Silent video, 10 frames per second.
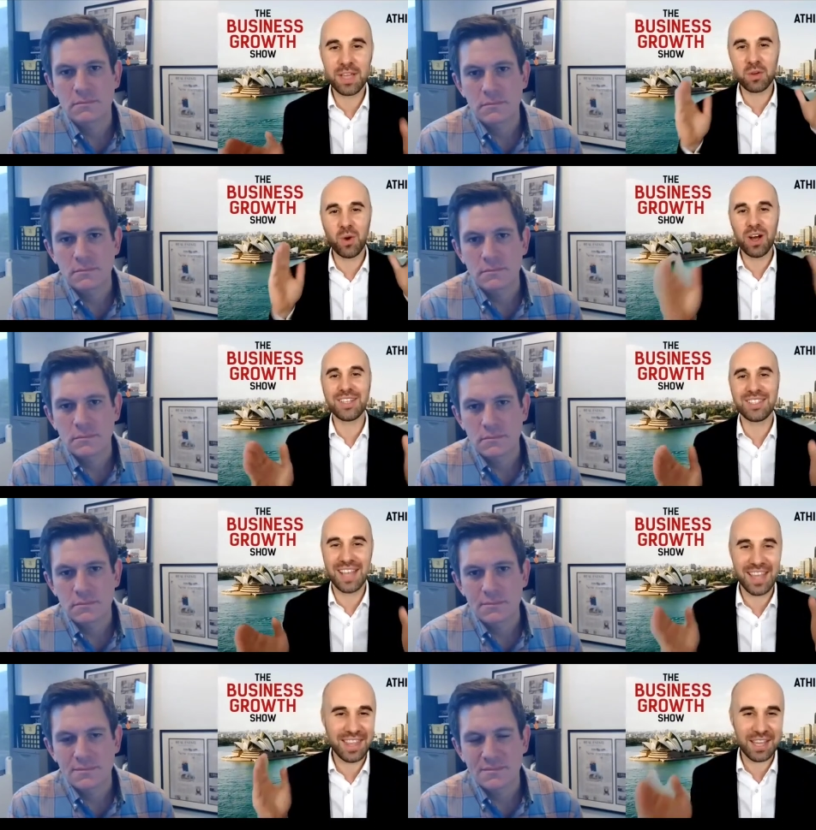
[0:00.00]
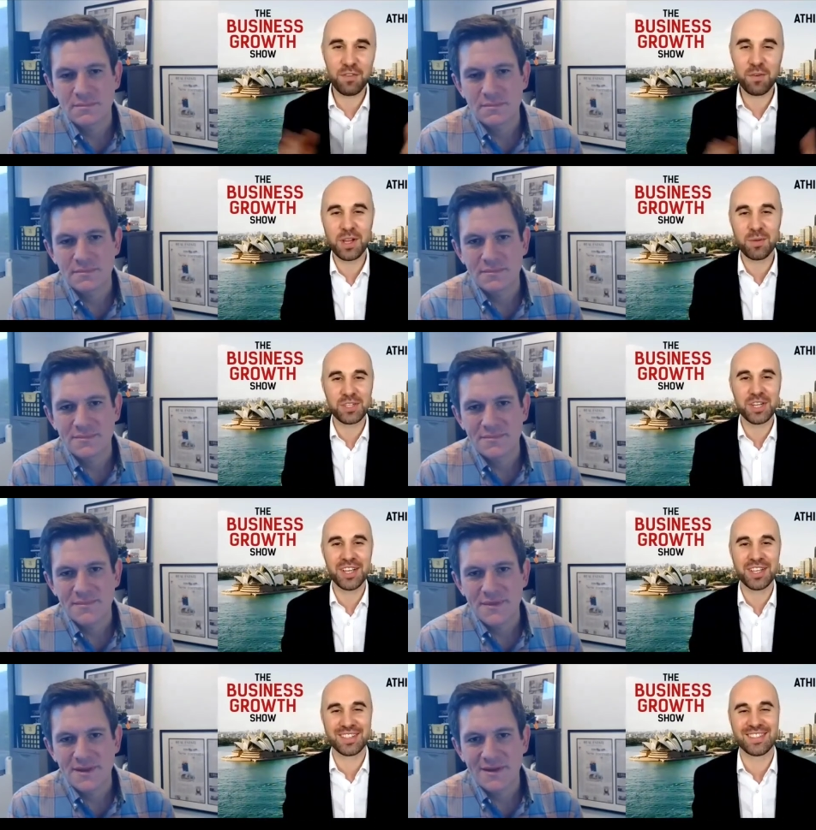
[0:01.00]
Speaker 1: David Wachs, and thank you for being on my
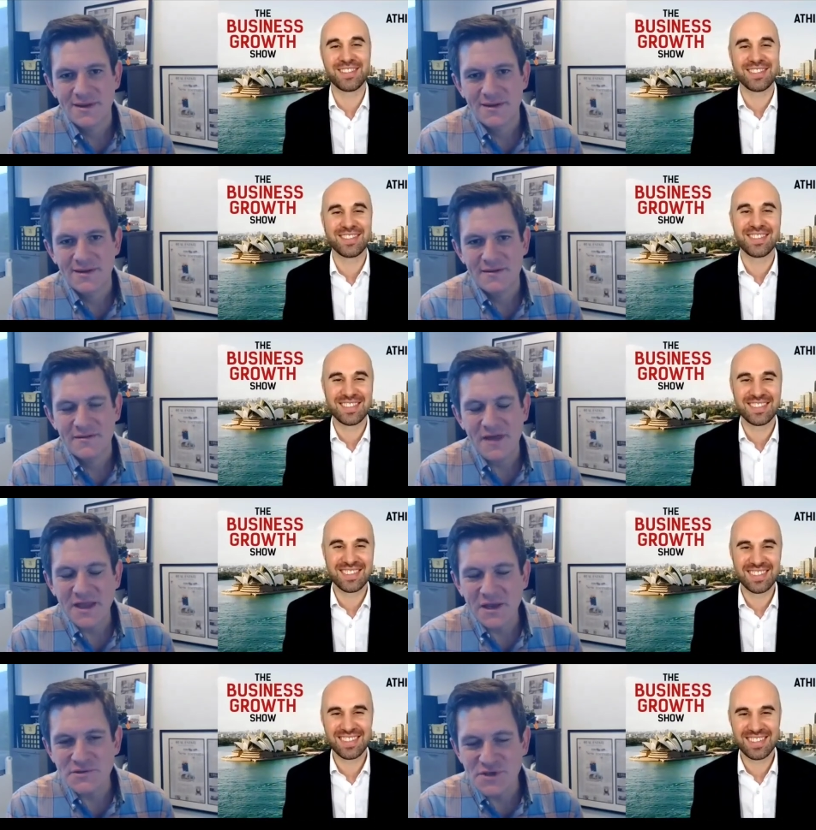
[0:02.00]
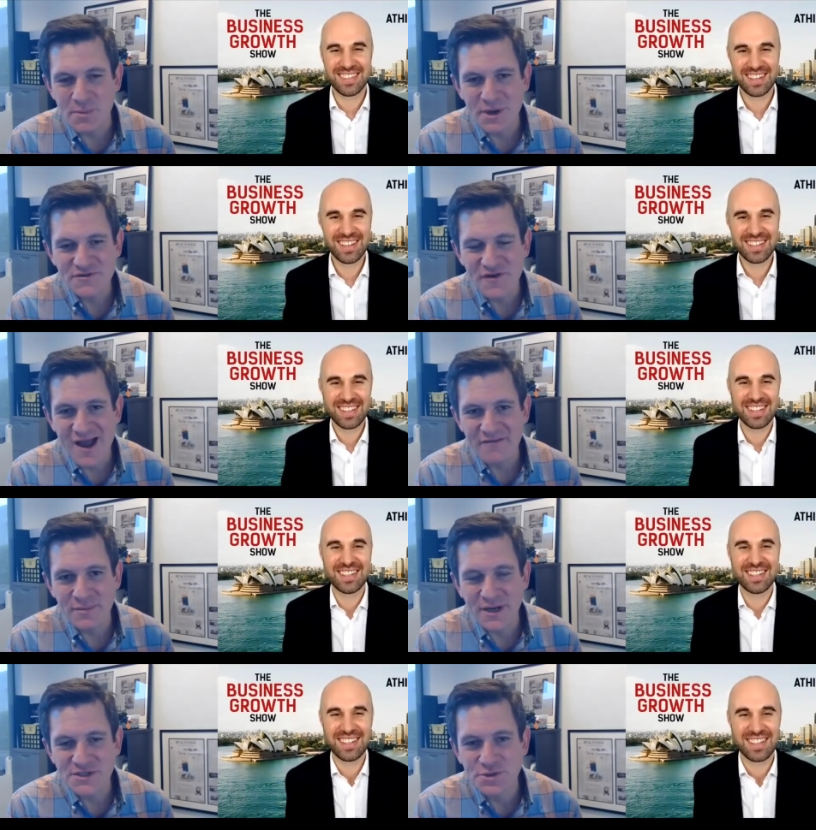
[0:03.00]
show. Thank you so much for
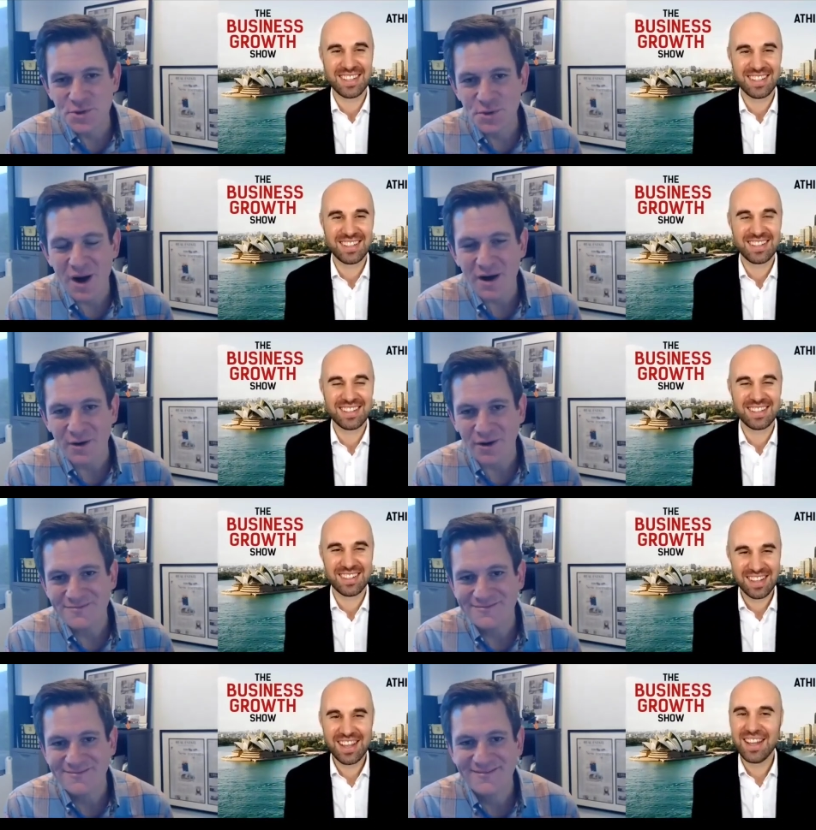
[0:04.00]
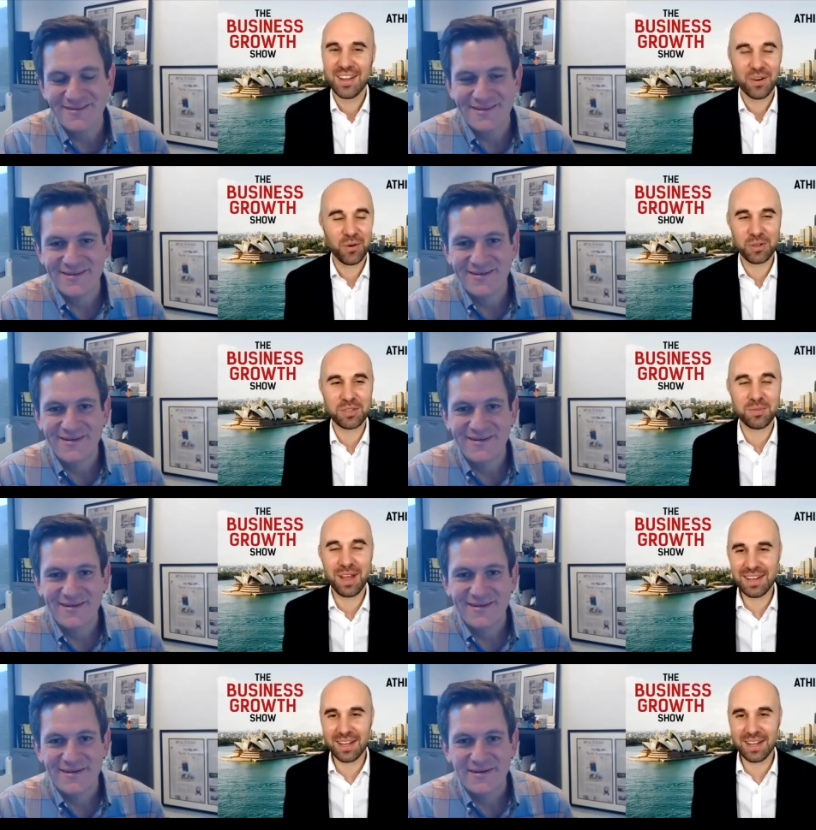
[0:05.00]
having me. It's a true honor. Awesome,
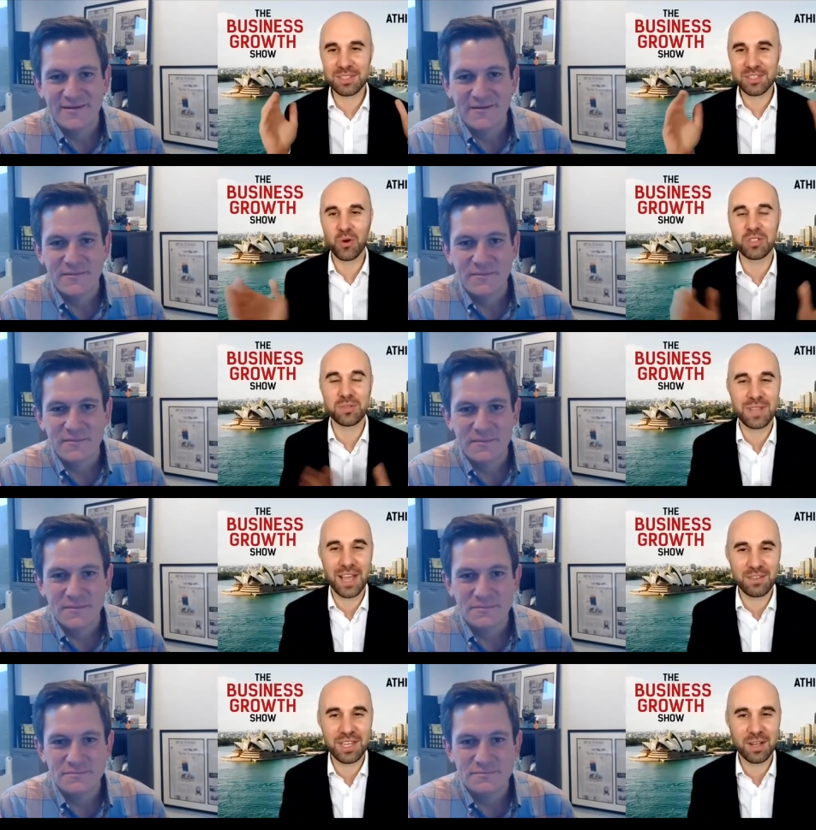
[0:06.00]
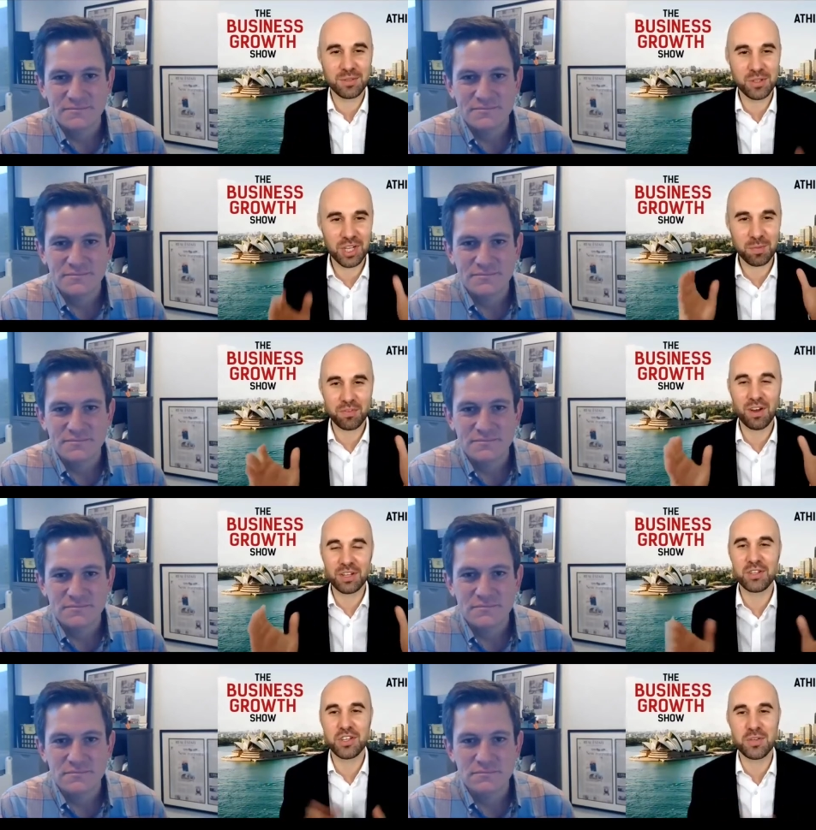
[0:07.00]
mate. Um, it's so awesome to have you here. I'm sure you're going to
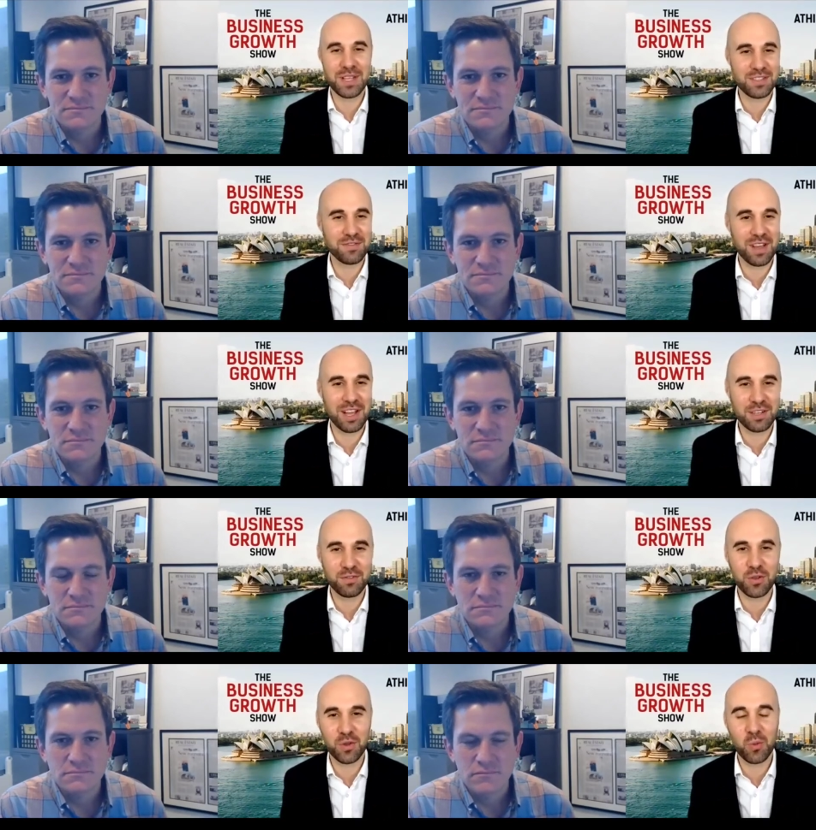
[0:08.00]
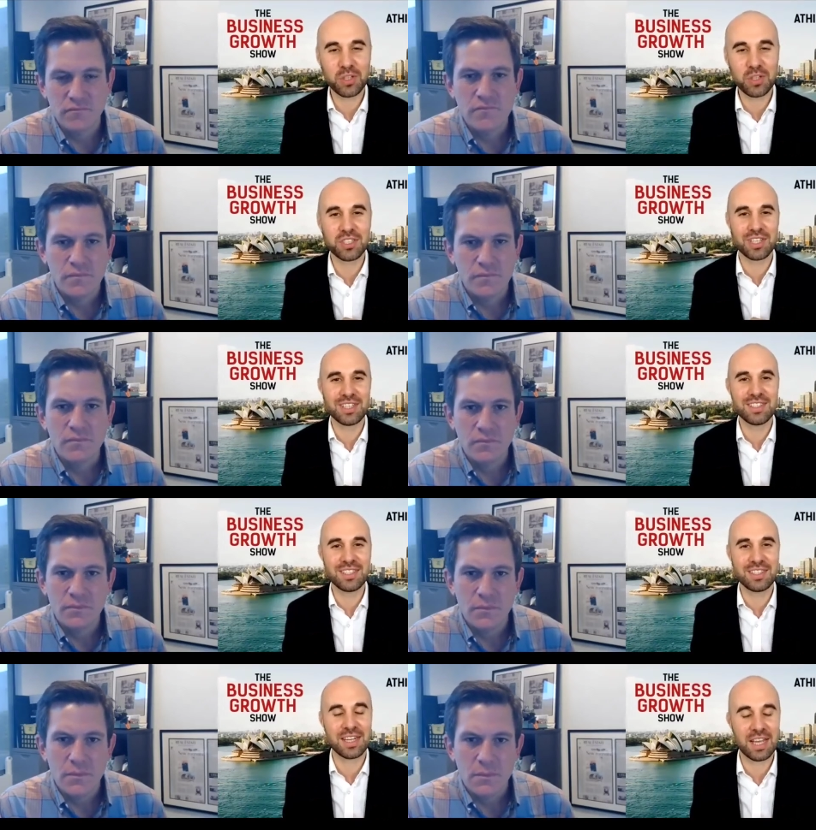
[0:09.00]
provide huge amounts of value for the watchers and
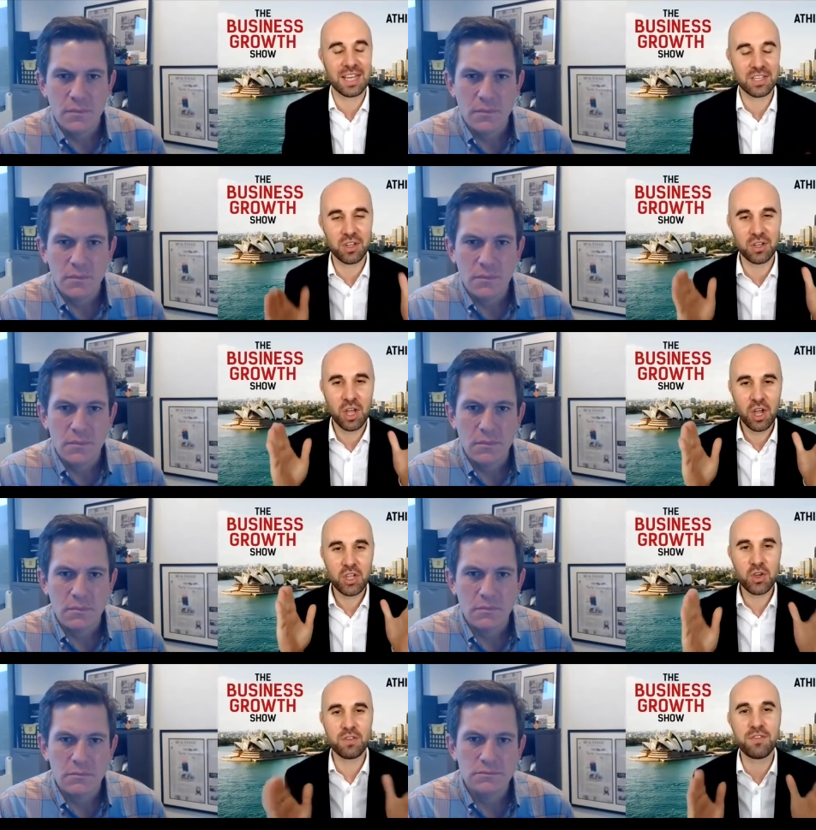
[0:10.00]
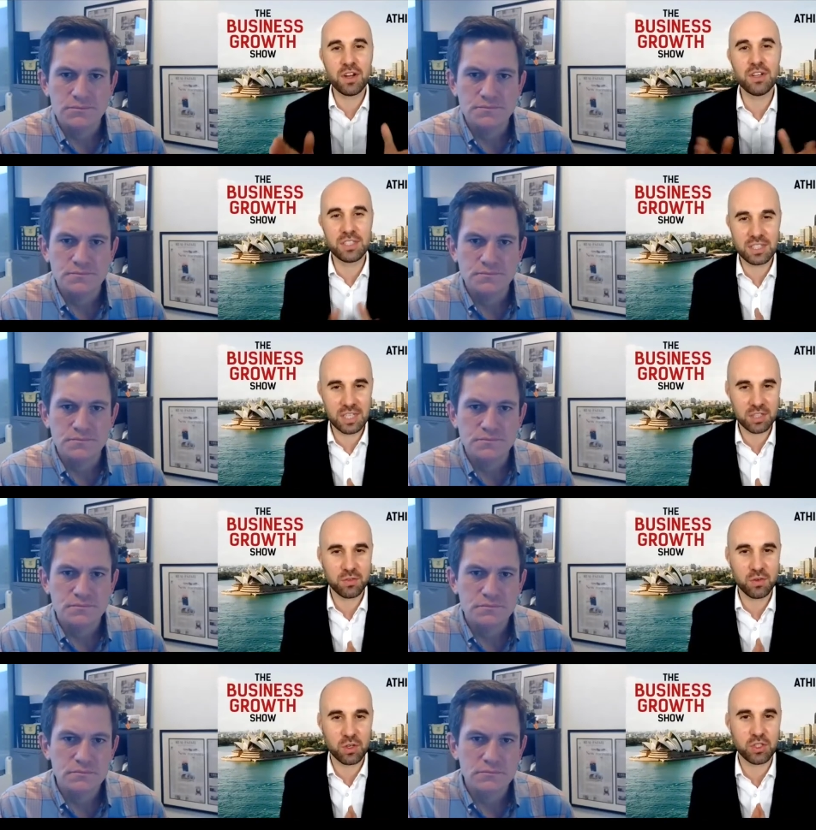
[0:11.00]
listeners today. So, you're a very
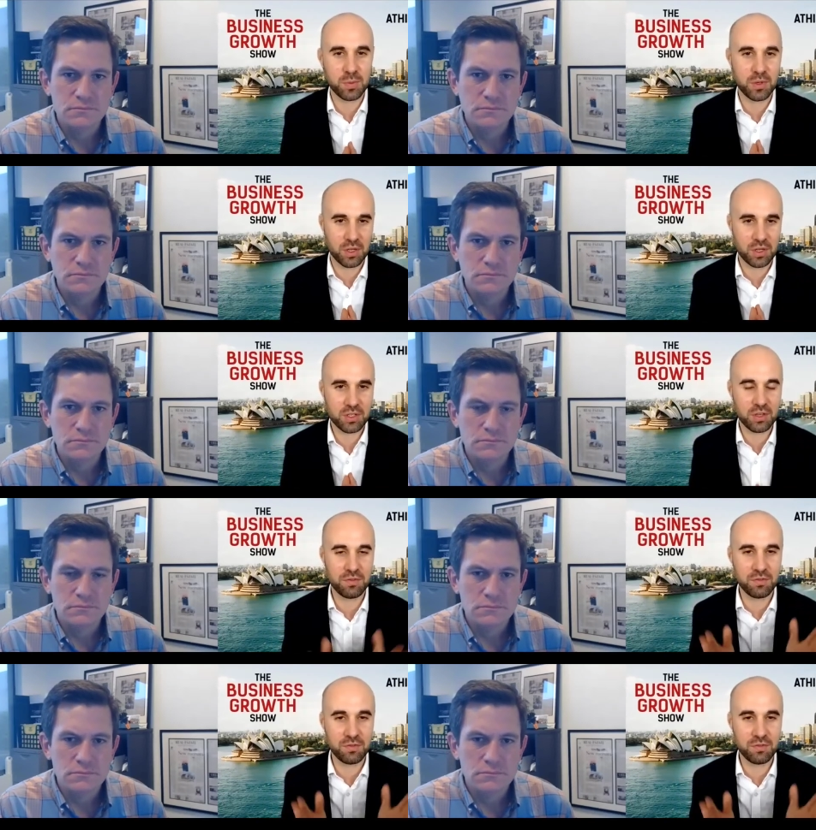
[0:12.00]
successful entrepreneur. So,